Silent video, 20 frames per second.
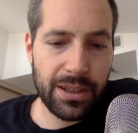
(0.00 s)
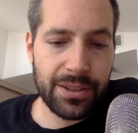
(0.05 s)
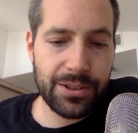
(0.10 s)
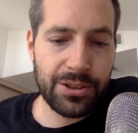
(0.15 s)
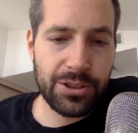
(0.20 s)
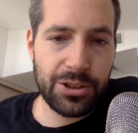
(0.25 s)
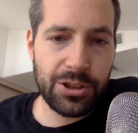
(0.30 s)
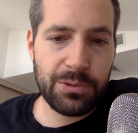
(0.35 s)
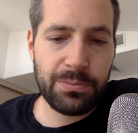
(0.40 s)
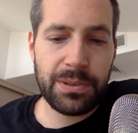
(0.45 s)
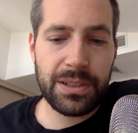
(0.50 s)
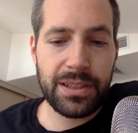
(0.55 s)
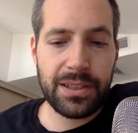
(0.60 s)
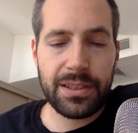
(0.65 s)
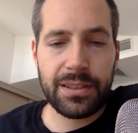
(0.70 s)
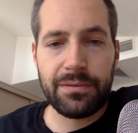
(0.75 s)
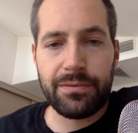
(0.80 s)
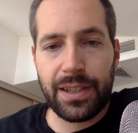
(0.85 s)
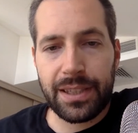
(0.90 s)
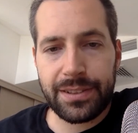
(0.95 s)
Should you be
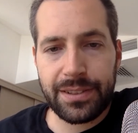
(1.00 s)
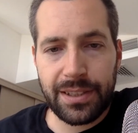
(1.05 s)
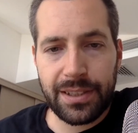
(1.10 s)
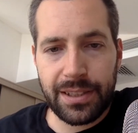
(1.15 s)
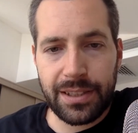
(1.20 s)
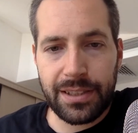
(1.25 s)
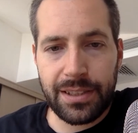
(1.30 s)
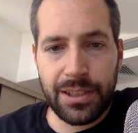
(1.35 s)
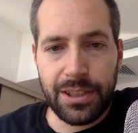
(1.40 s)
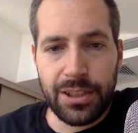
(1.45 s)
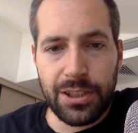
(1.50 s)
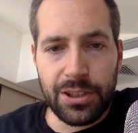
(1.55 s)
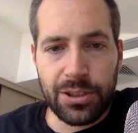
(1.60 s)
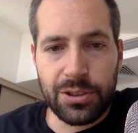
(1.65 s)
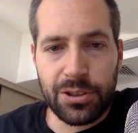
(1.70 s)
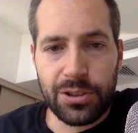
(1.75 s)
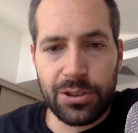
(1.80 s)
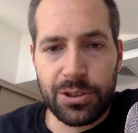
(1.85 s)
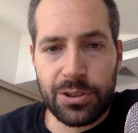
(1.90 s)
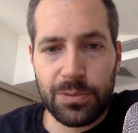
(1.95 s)
investing?
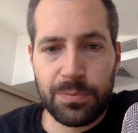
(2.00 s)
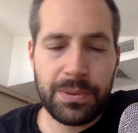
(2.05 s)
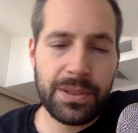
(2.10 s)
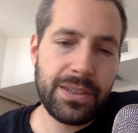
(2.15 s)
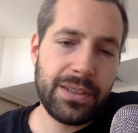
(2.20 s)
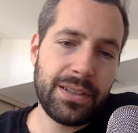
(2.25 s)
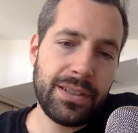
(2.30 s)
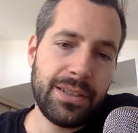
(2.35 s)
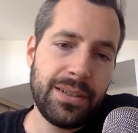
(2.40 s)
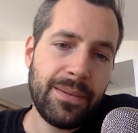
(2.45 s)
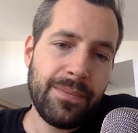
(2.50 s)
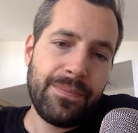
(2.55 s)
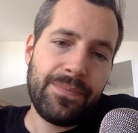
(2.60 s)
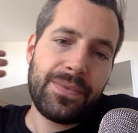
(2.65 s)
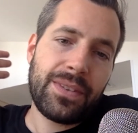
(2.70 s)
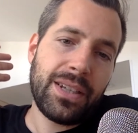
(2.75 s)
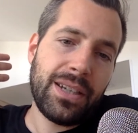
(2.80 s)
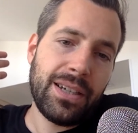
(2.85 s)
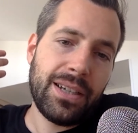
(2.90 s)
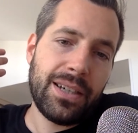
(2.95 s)
Should you be
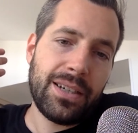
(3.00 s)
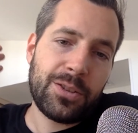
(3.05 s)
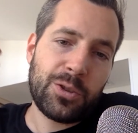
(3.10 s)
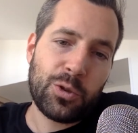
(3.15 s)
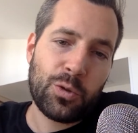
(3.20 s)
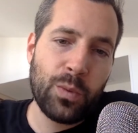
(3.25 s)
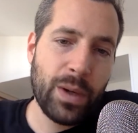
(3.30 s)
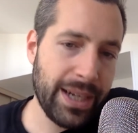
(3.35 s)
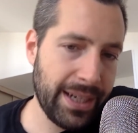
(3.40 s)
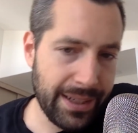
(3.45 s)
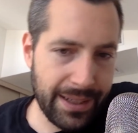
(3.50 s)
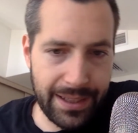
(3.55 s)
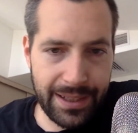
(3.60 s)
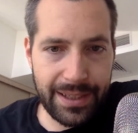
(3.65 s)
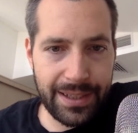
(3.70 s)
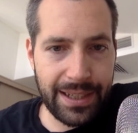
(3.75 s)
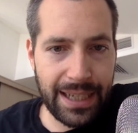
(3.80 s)
trading?